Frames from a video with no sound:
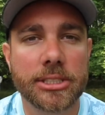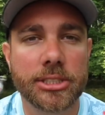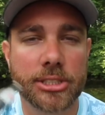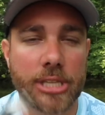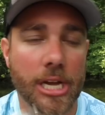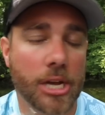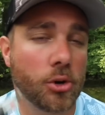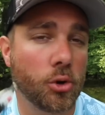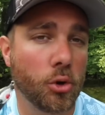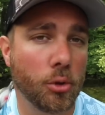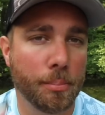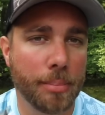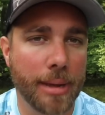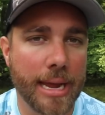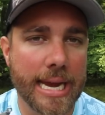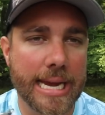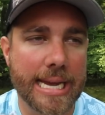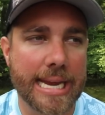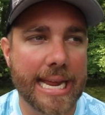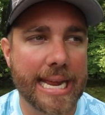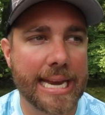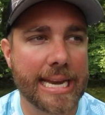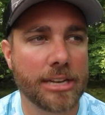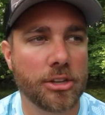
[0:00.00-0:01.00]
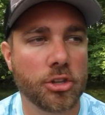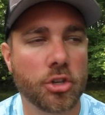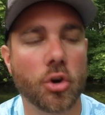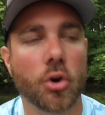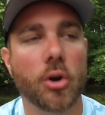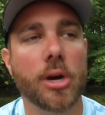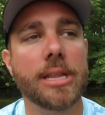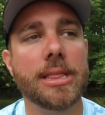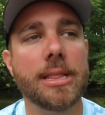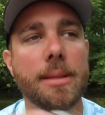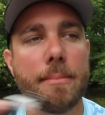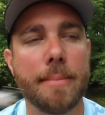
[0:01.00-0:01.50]
subtle bait. And
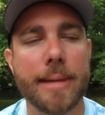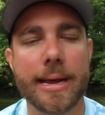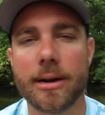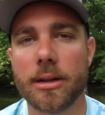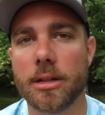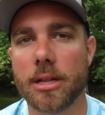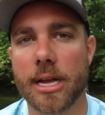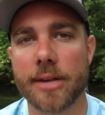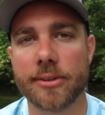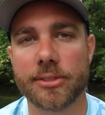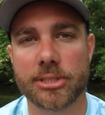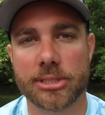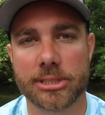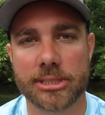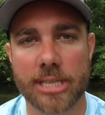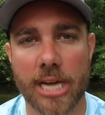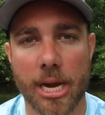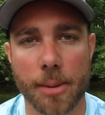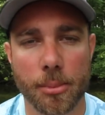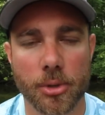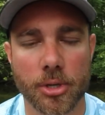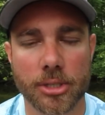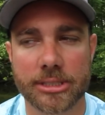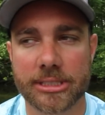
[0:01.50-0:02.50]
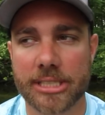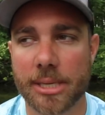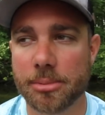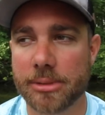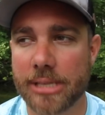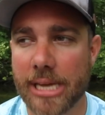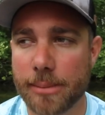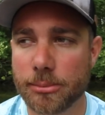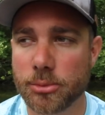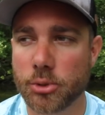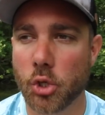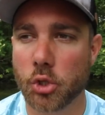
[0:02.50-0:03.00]
during the middle of summer,
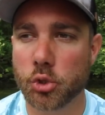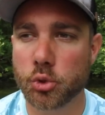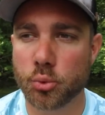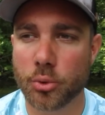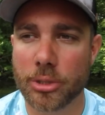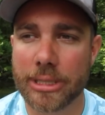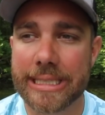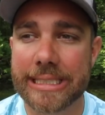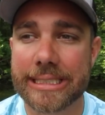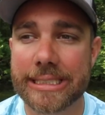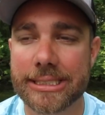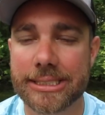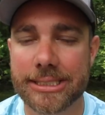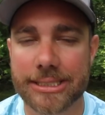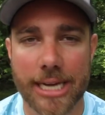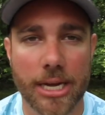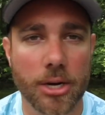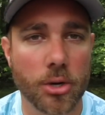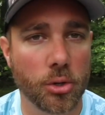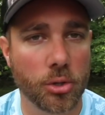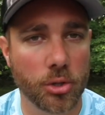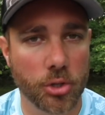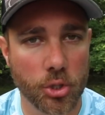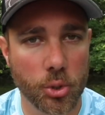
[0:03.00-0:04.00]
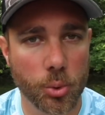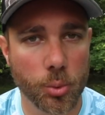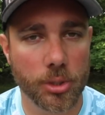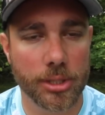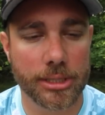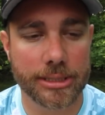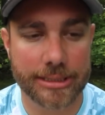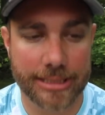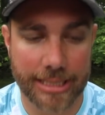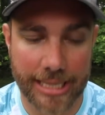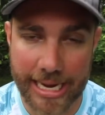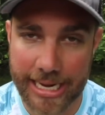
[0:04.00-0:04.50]
sometimes those really subtle
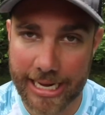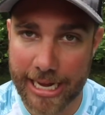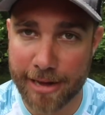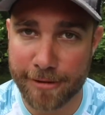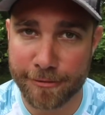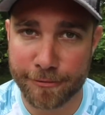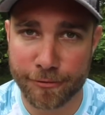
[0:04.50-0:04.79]
lures like a